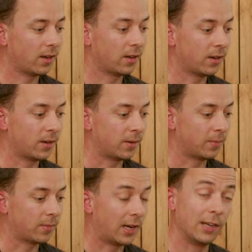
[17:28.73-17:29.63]

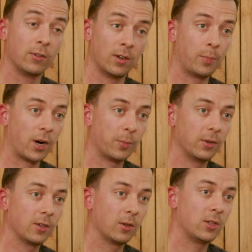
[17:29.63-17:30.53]
I live in an
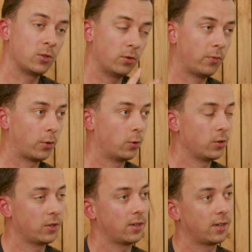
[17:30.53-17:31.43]
apartment. It's 2
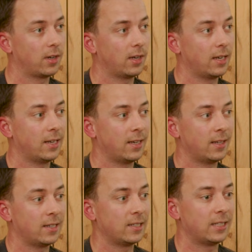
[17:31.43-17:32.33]
floors,
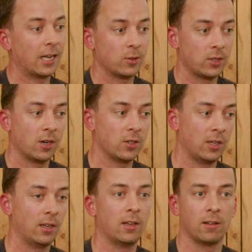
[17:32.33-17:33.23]
and downstairs
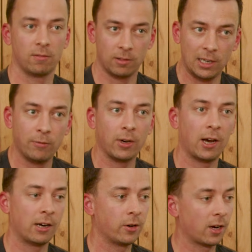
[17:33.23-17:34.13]
in the living
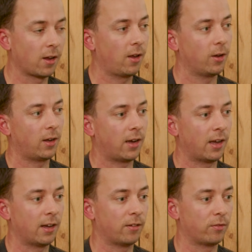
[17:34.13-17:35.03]
area, I
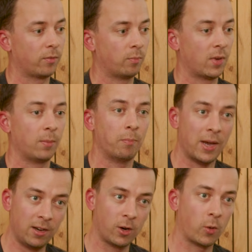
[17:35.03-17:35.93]
have my
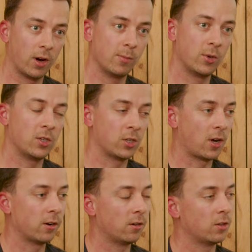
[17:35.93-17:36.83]
main aquarium, which is
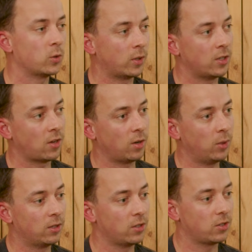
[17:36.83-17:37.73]
120
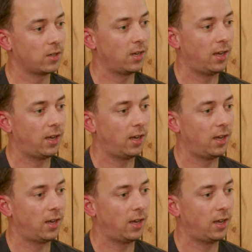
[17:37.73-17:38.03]
centimeters,